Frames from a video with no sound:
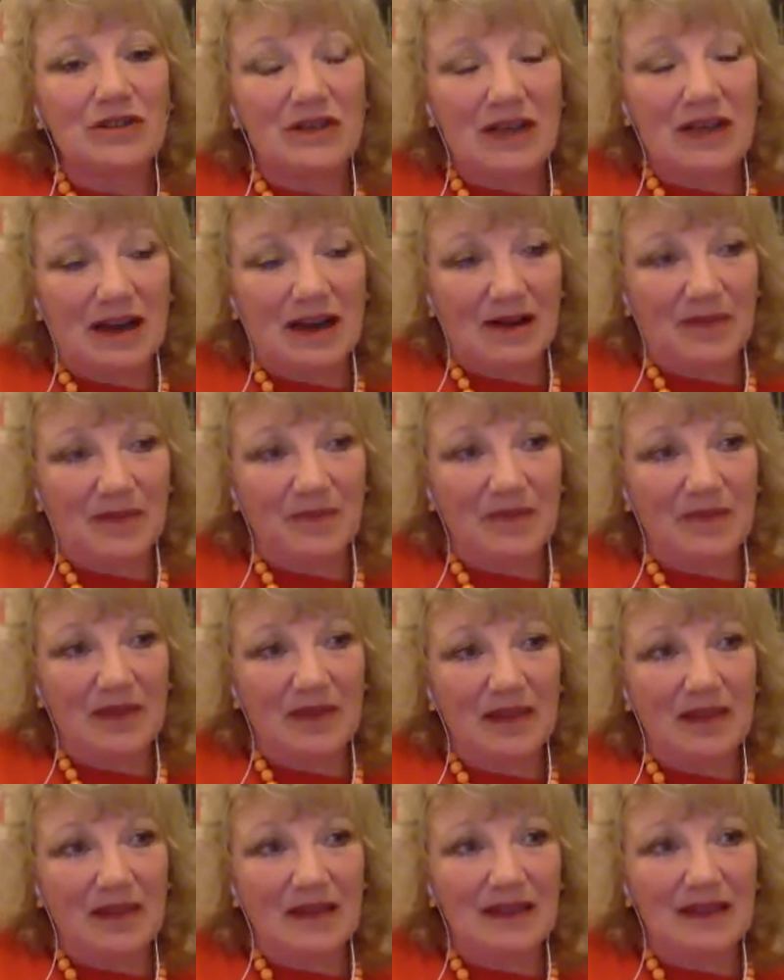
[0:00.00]
uh,
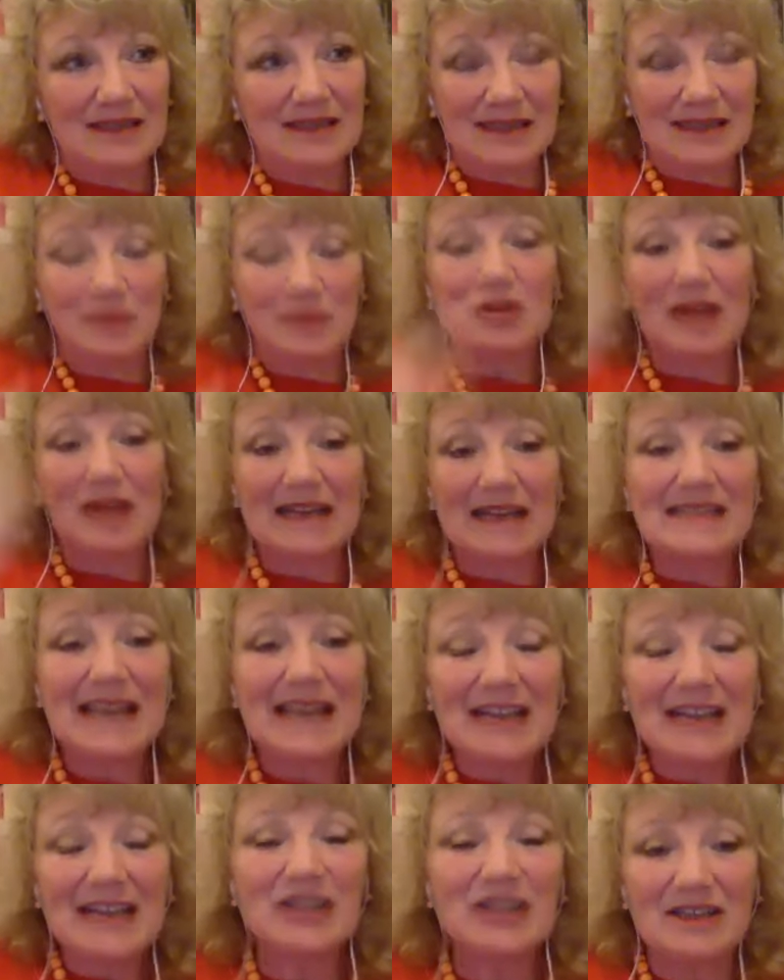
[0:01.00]

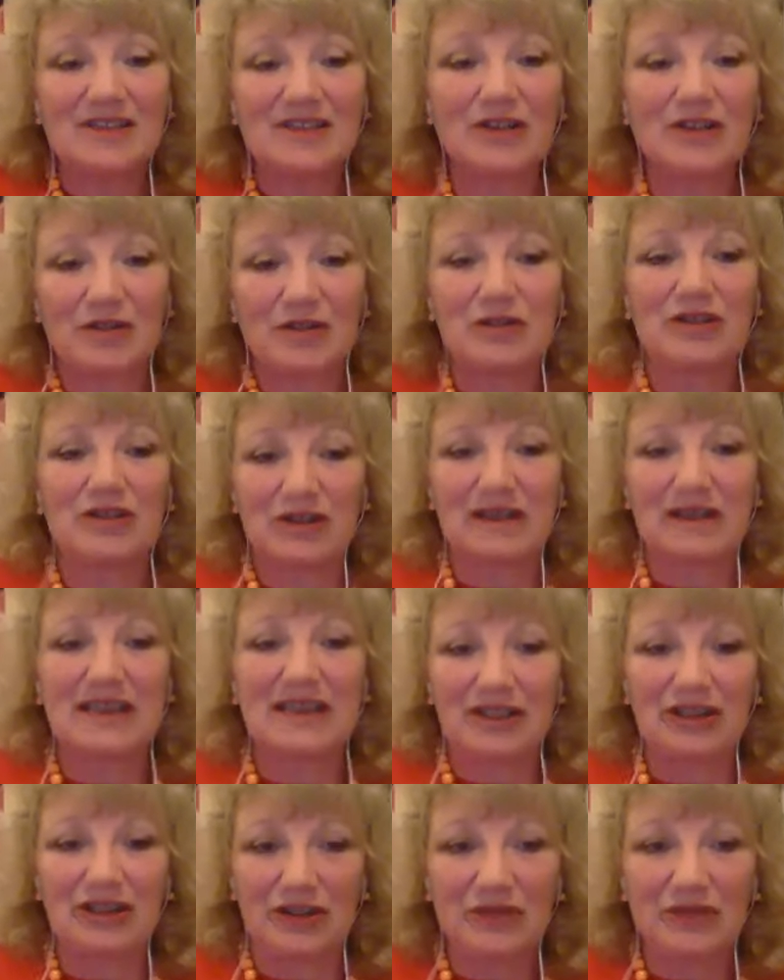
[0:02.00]
conceptualization is the crucial
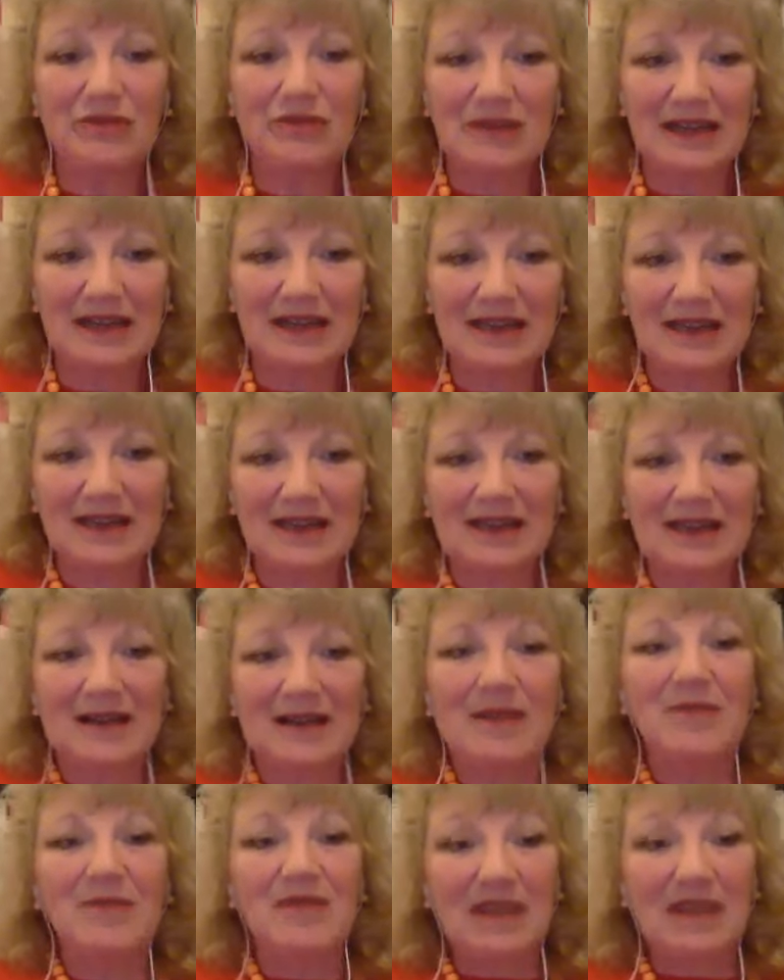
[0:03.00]
issue,
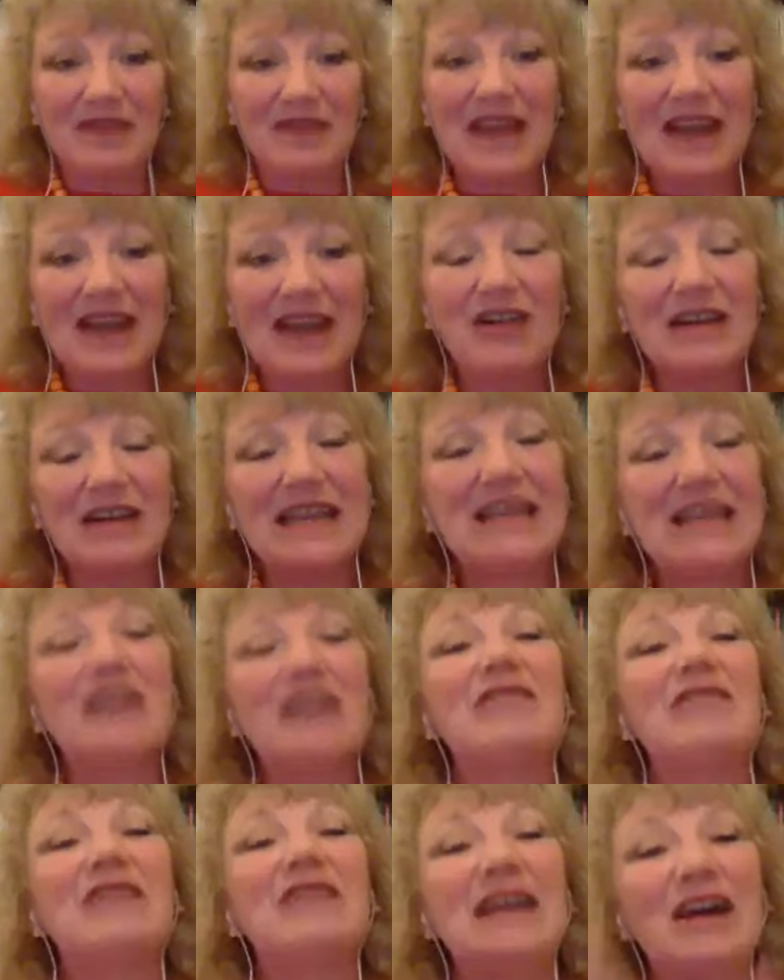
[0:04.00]
then they are
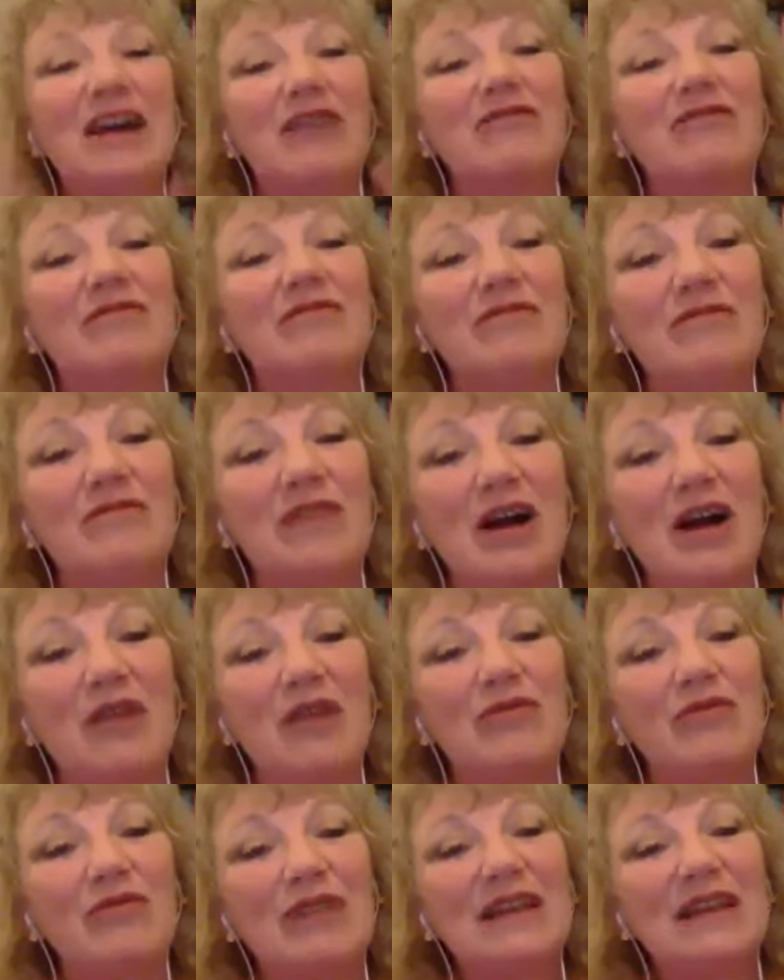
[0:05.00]
hearing a, a
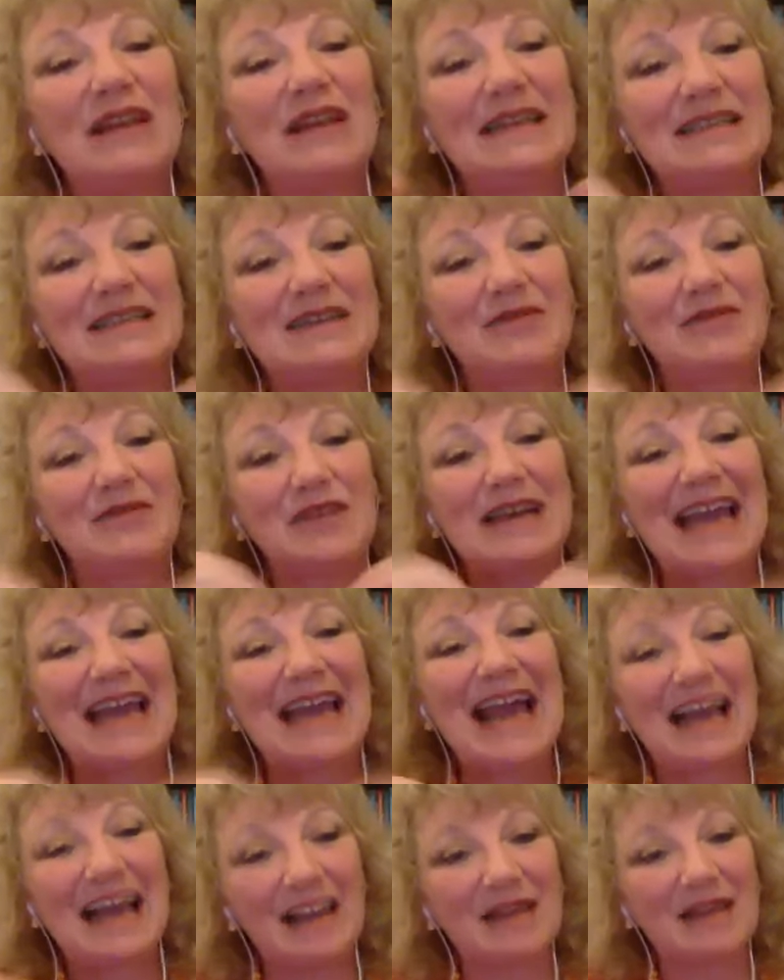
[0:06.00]
really different
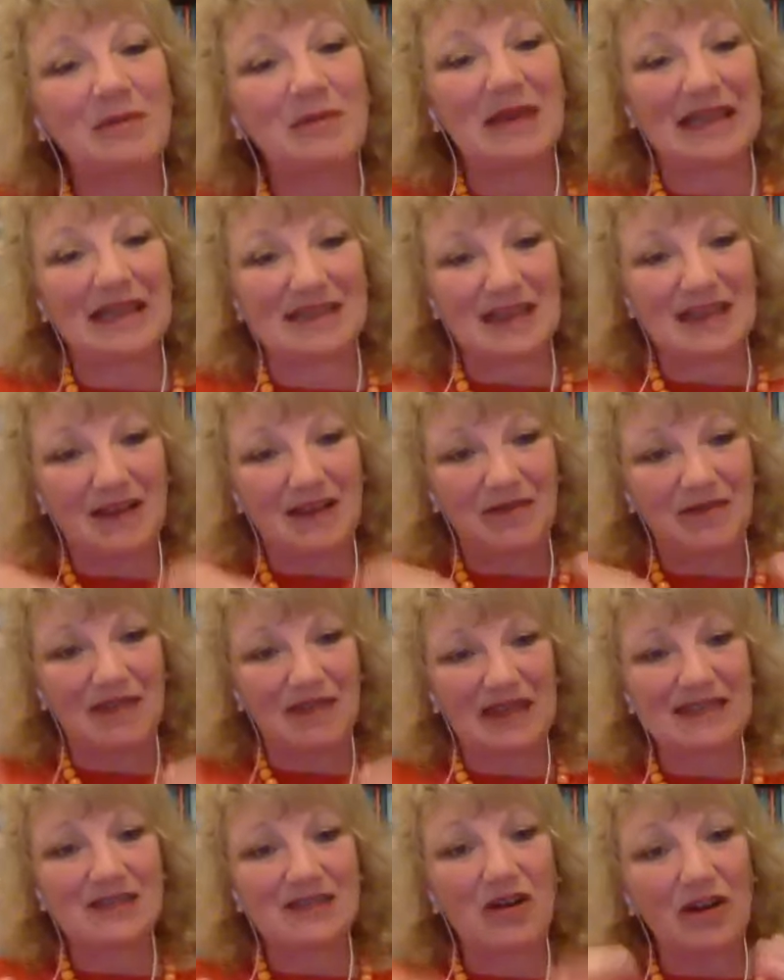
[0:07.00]
element of
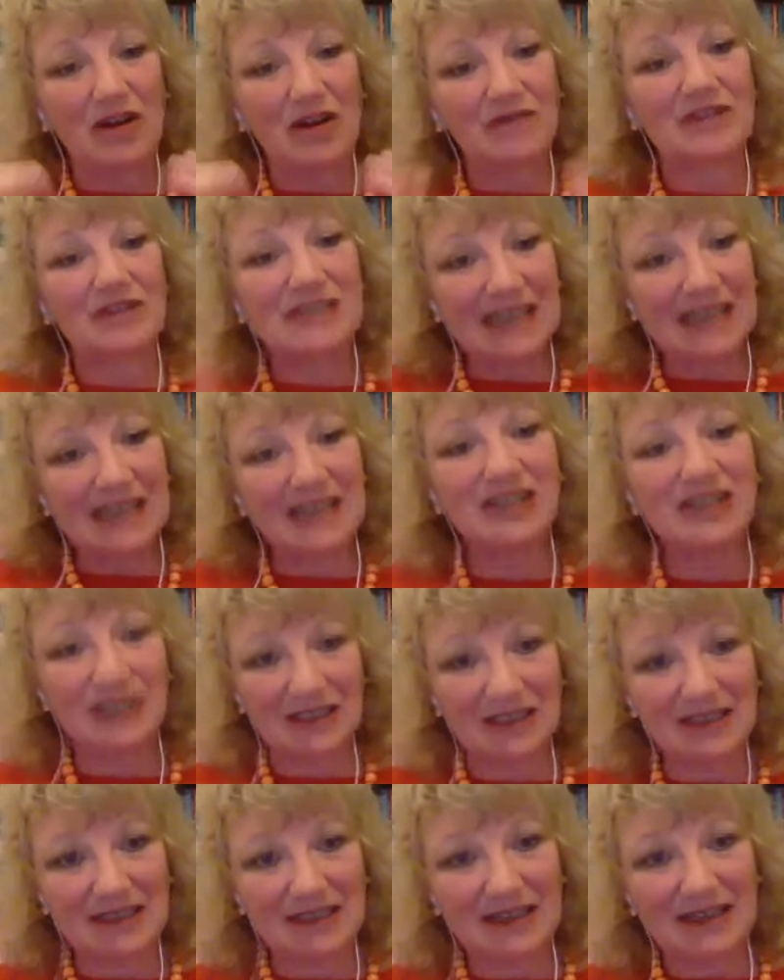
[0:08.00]
this
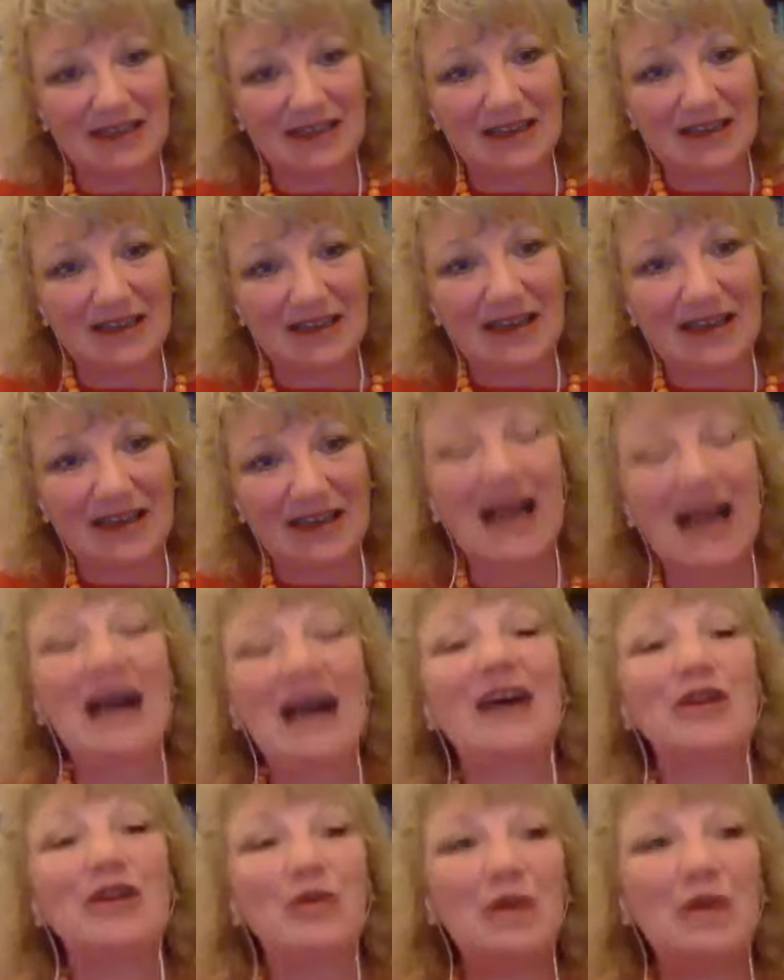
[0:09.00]
conversation.
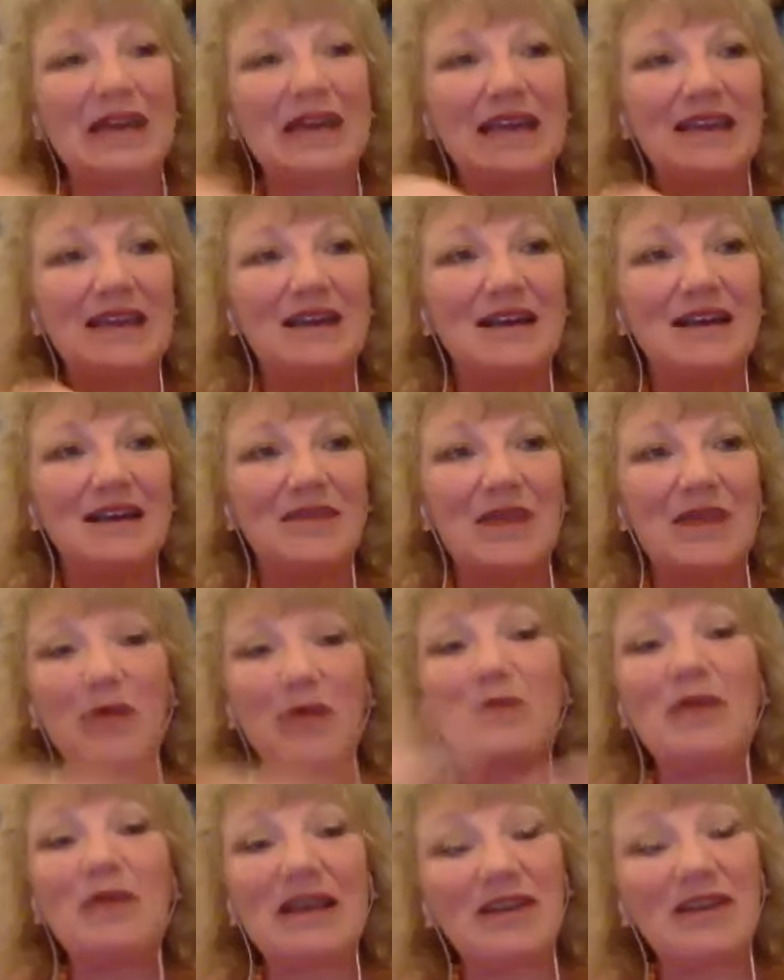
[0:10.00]
How do we that
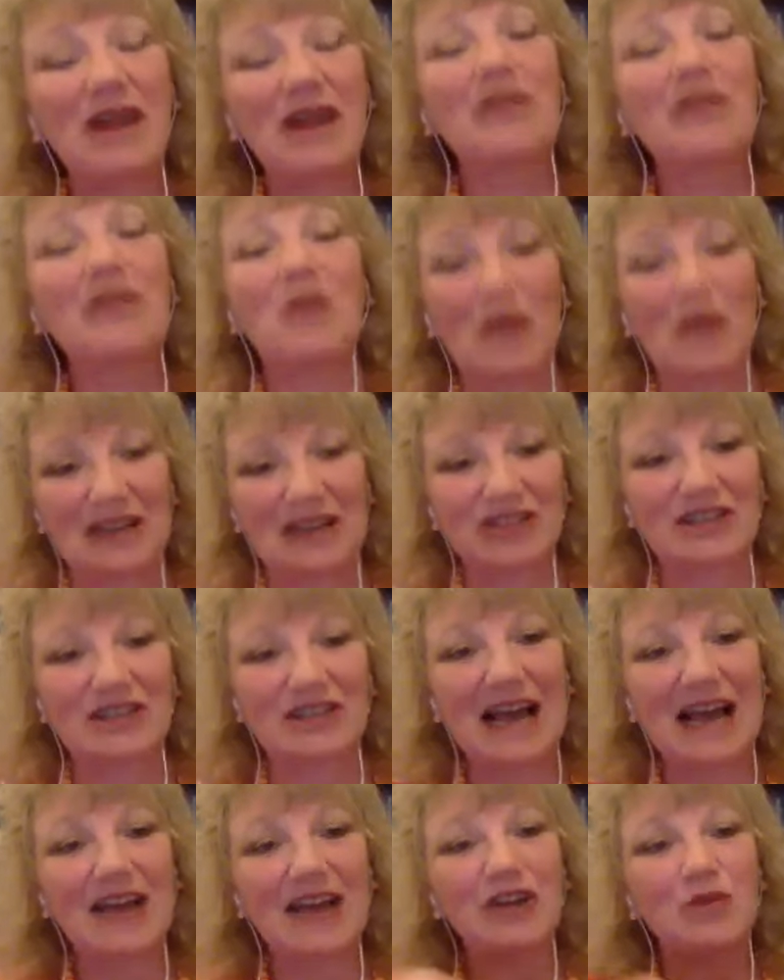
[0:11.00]
would be another question.
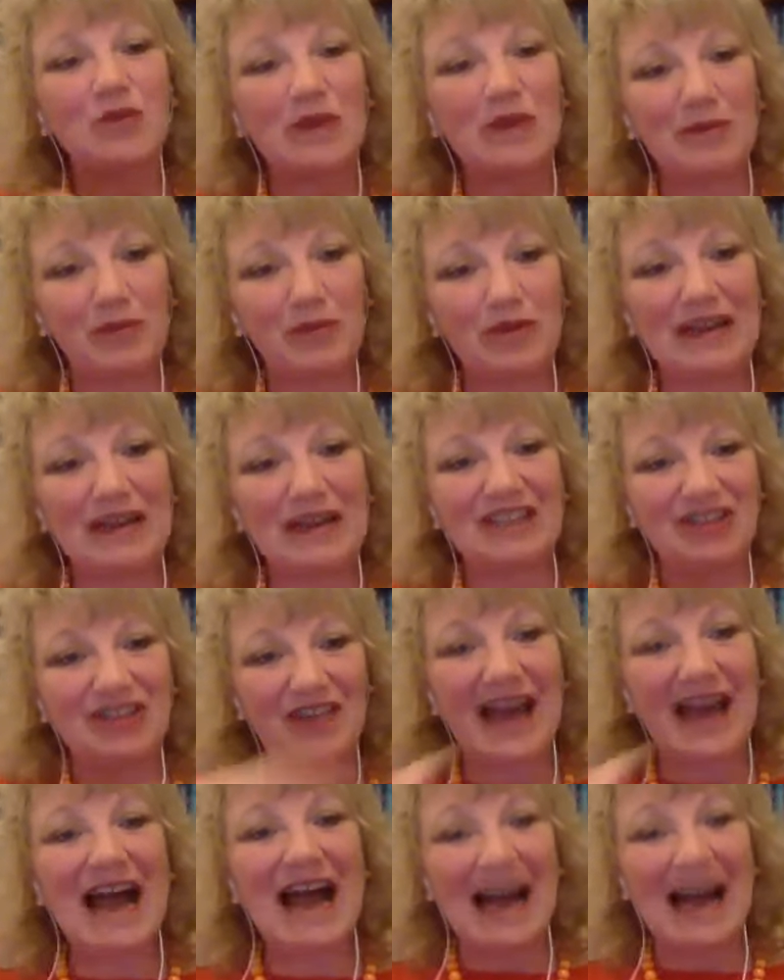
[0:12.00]
How do we bridge
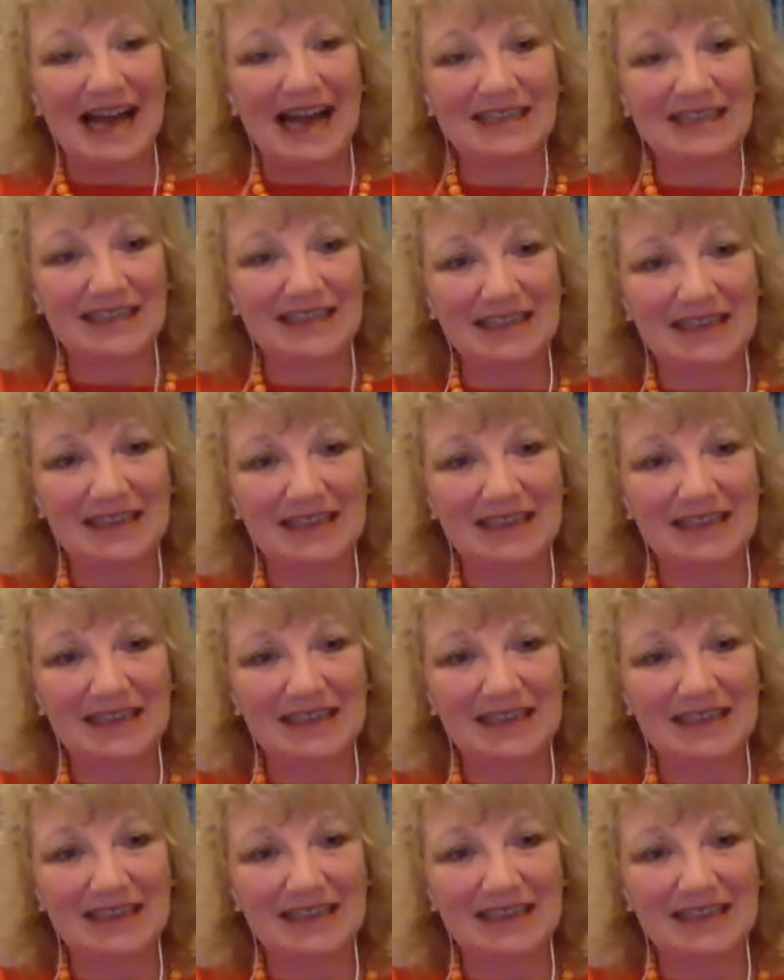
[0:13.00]
that